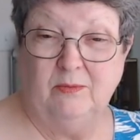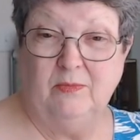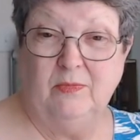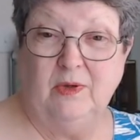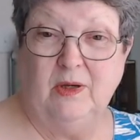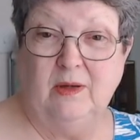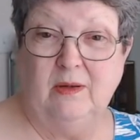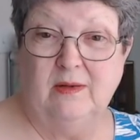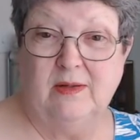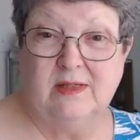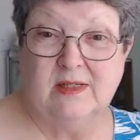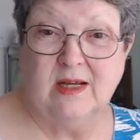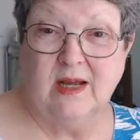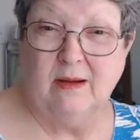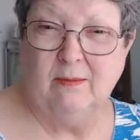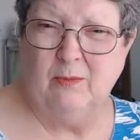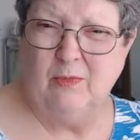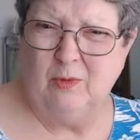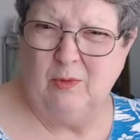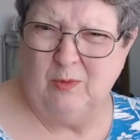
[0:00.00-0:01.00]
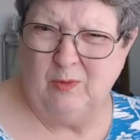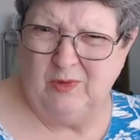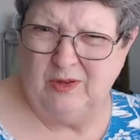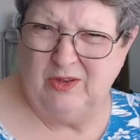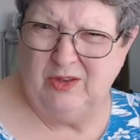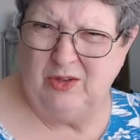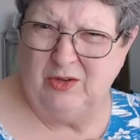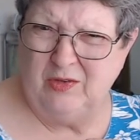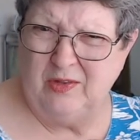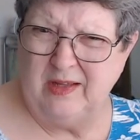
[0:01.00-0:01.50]
go to the top. Oh,
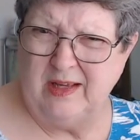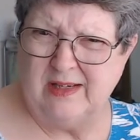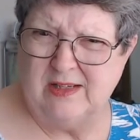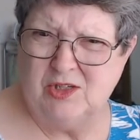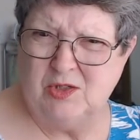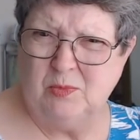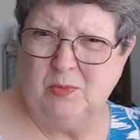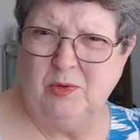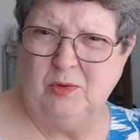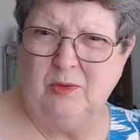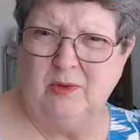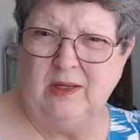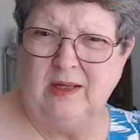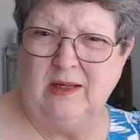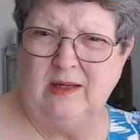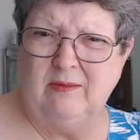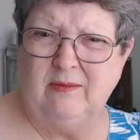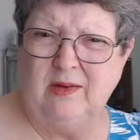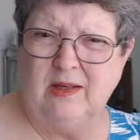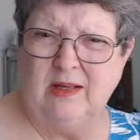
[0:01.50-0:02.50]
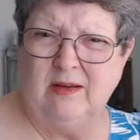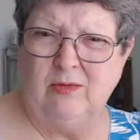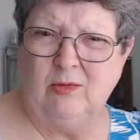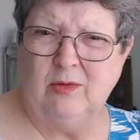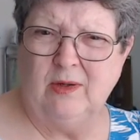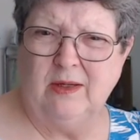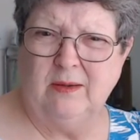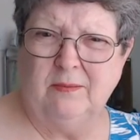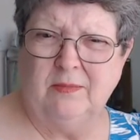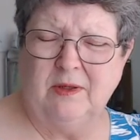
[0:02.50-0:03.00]
do you think I should put get a
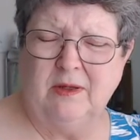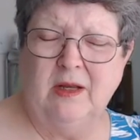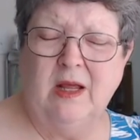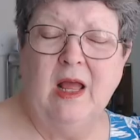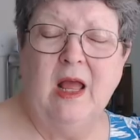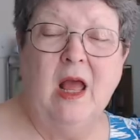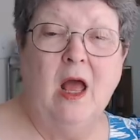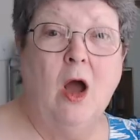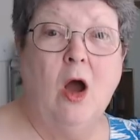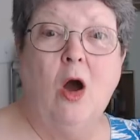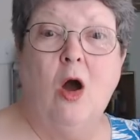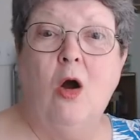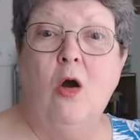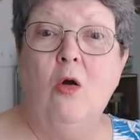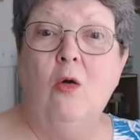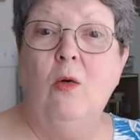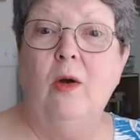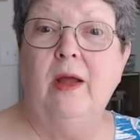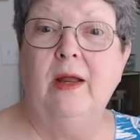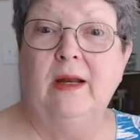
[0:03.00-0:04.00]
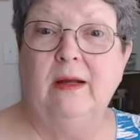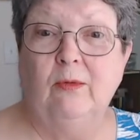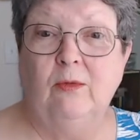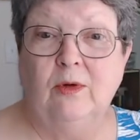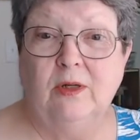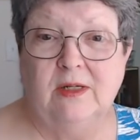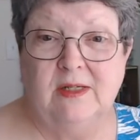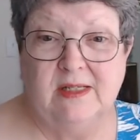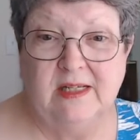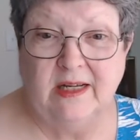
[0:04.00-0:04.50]
giveaway up there? Oh, and I want
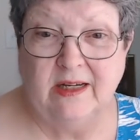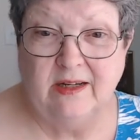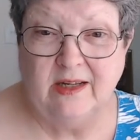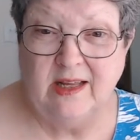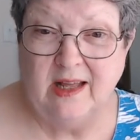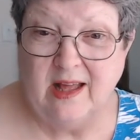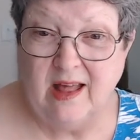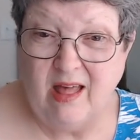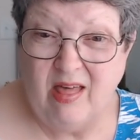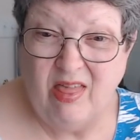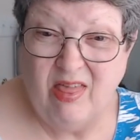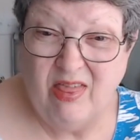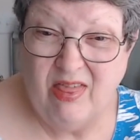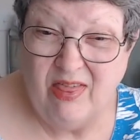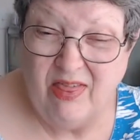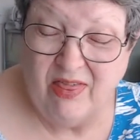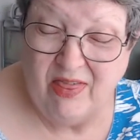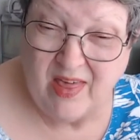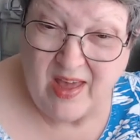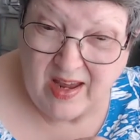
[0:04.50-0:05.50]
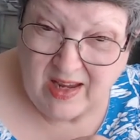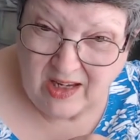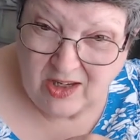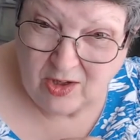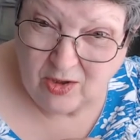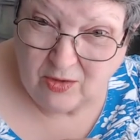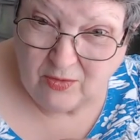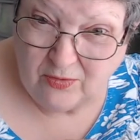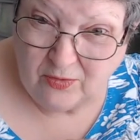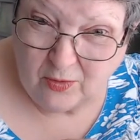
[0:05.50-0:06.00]
to tell you, thank
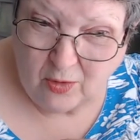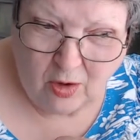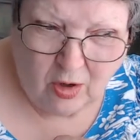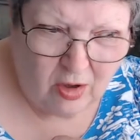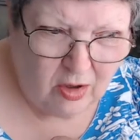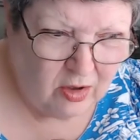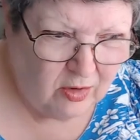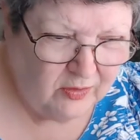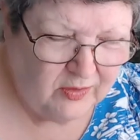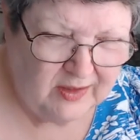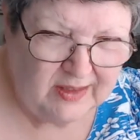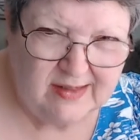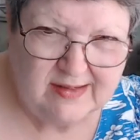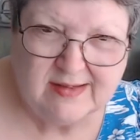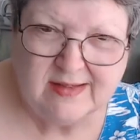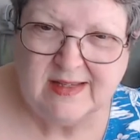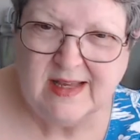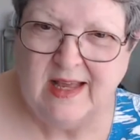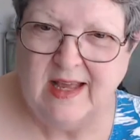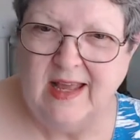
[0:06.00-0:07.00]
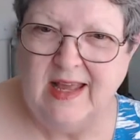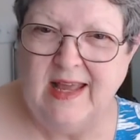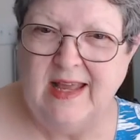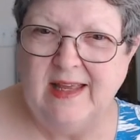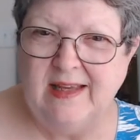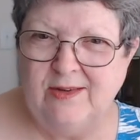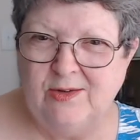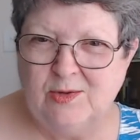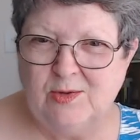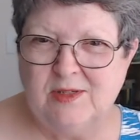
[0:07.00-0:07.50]
you for all these
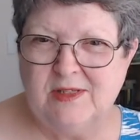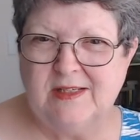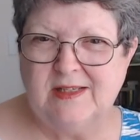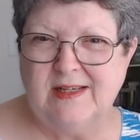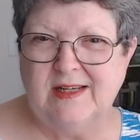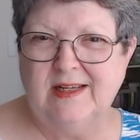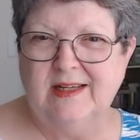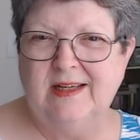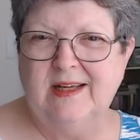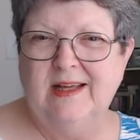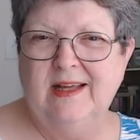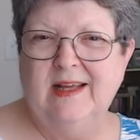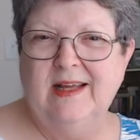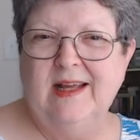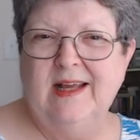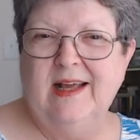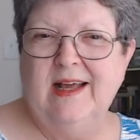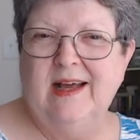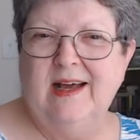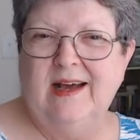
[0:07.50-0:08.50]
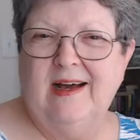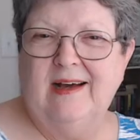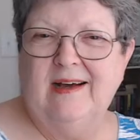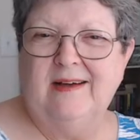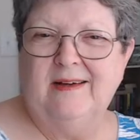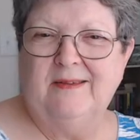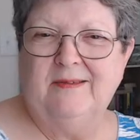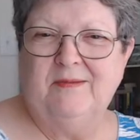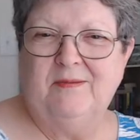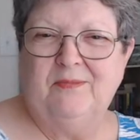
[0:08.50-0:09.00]
interesting.
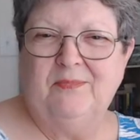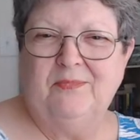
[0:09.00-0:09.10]
Um,